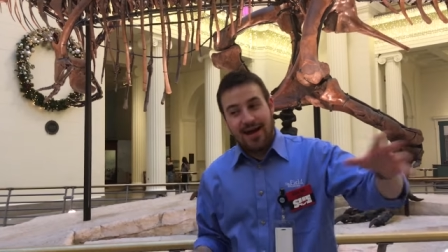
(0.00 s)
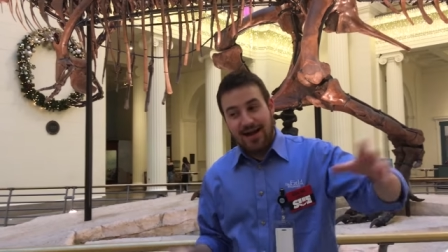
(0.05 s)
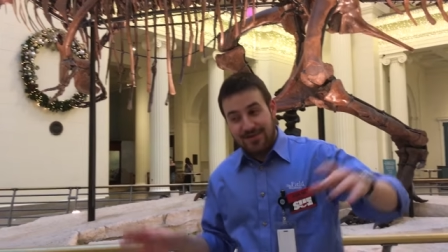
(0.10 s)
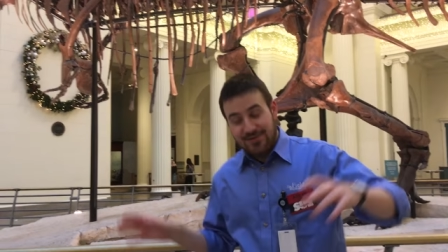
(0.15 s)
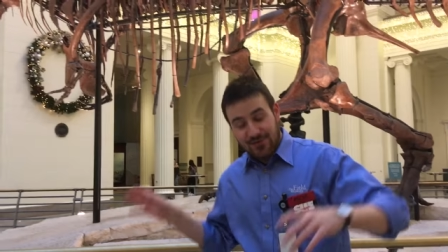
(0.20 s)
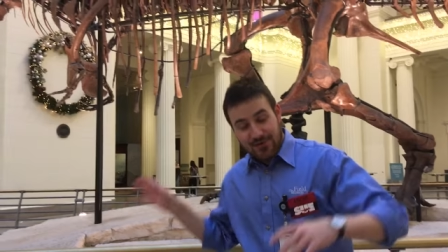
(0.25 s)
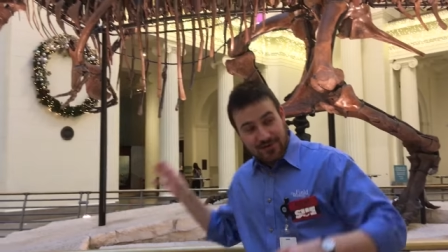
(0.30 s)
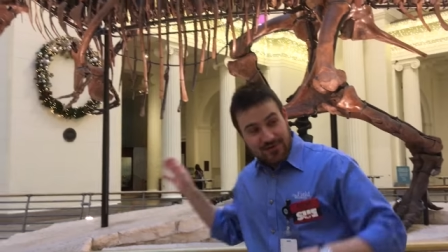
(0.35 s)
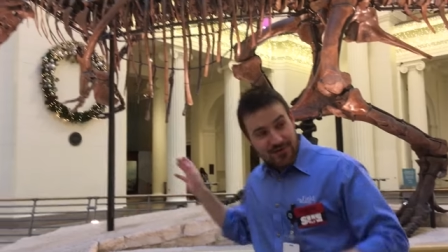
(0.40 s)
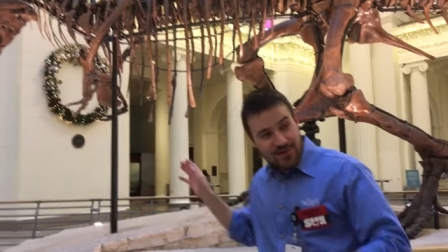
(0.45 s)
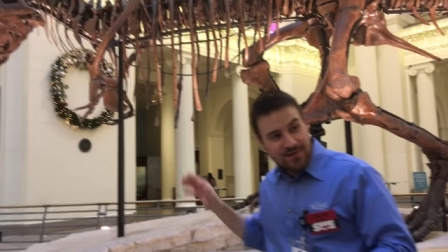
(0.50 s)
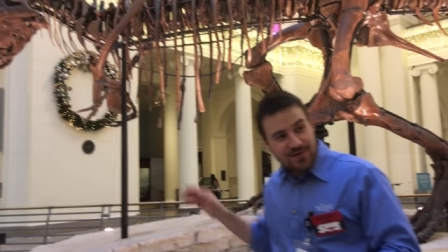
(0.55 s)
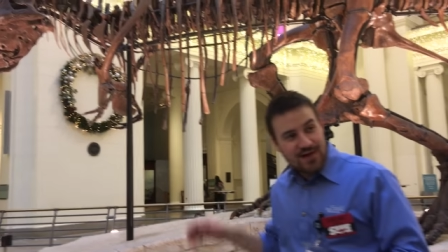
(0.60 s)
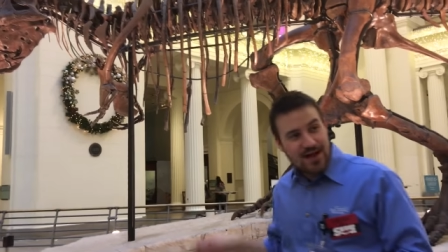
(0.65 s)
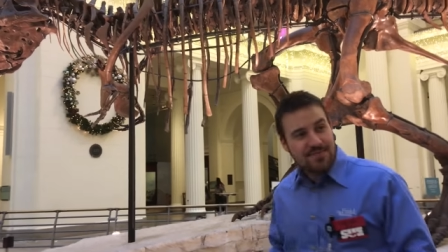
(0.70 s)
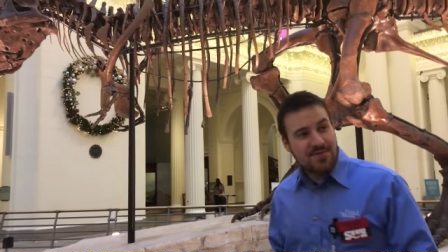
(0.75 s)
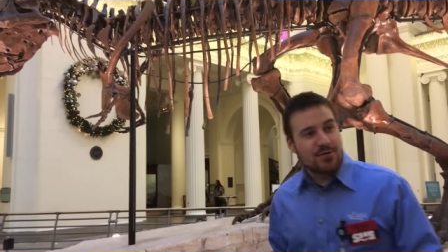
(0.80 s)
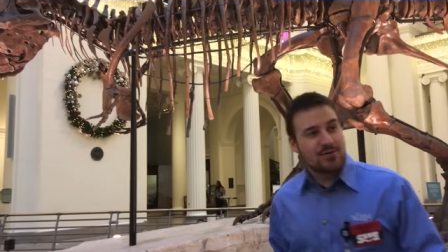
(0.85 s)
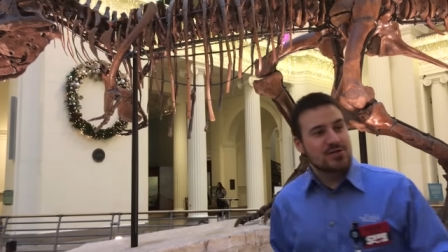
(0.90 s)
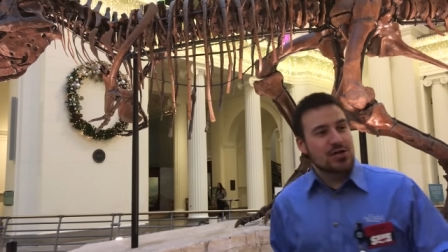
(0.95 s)
And during Sioux's
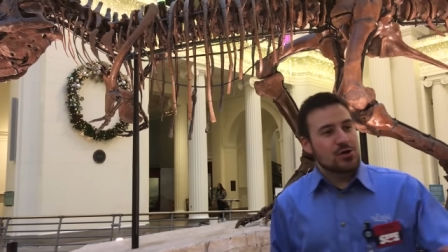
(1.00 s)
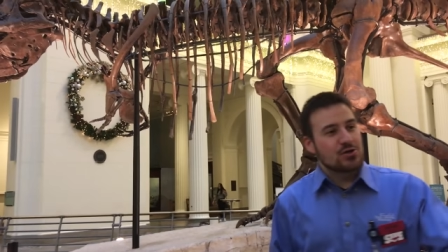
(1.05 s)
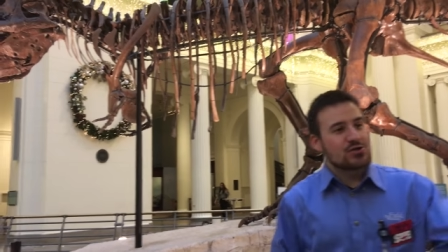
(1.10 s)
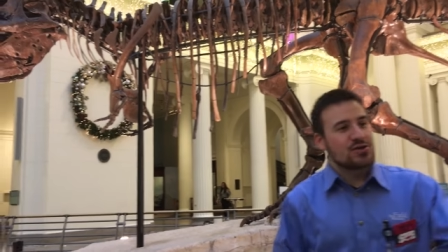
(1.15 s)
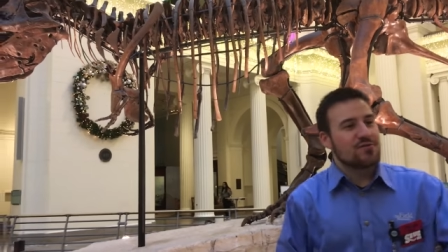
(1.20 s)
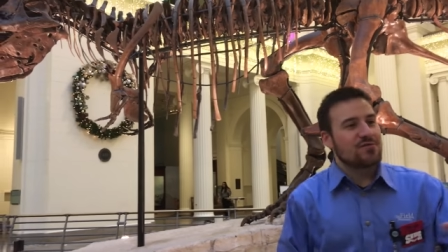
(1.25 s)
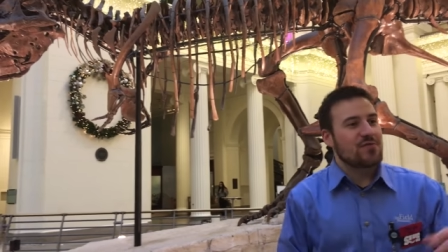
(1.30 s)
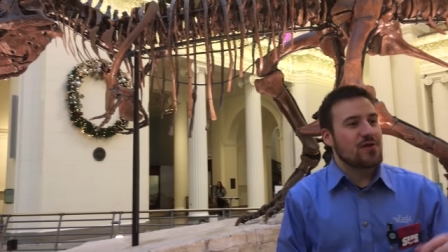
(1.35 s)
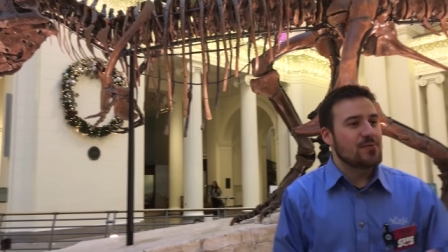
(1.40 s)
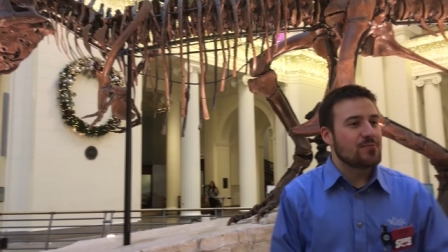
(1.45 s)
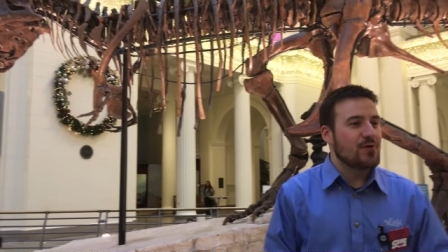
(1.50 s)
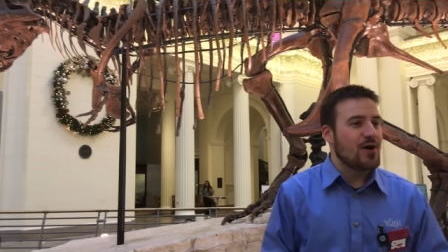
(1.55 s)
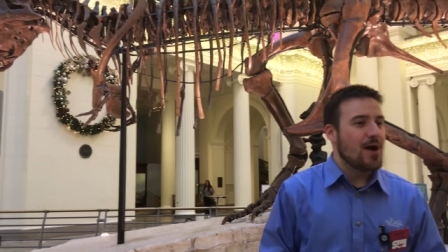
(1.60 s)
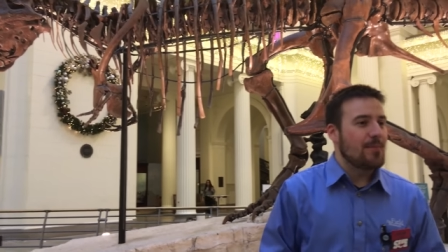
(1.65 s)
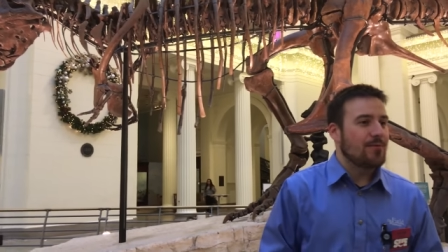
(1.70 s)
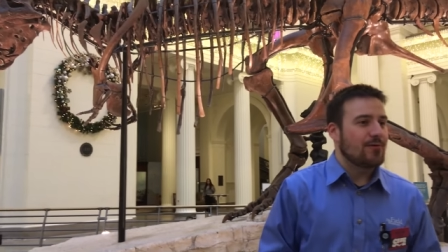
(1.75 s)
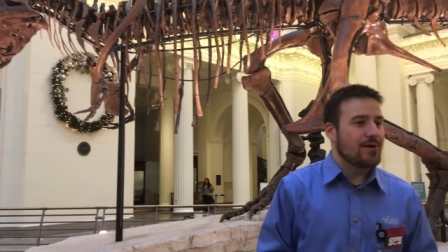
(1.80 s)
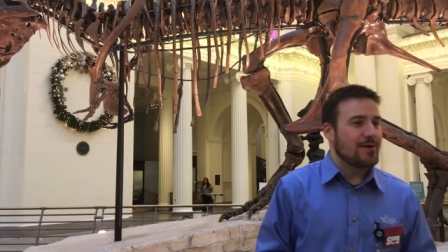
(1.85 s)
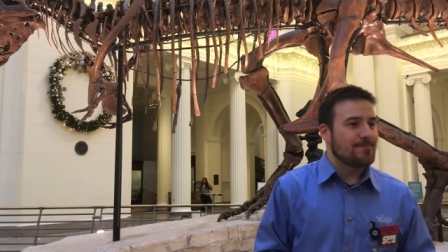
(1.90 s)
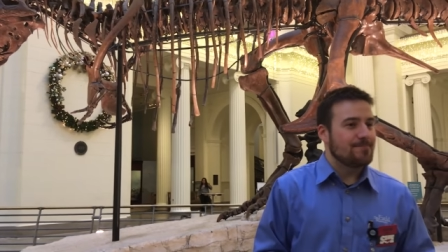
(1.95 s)
time, that was oceanfront
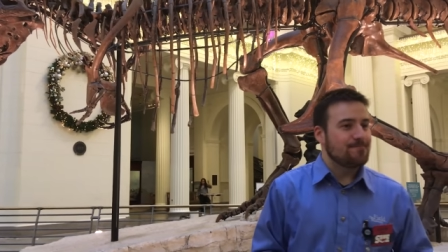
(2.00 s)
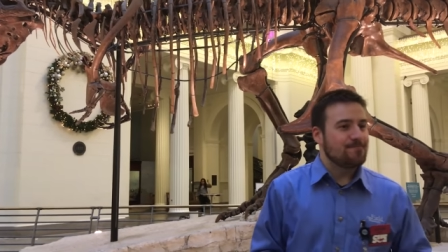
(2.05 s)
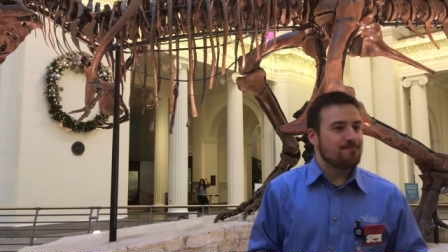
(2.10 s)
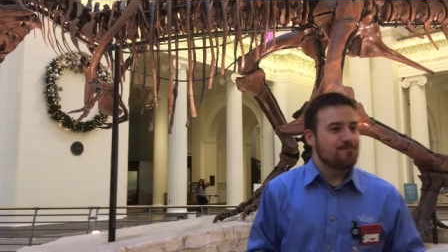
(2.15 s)
property.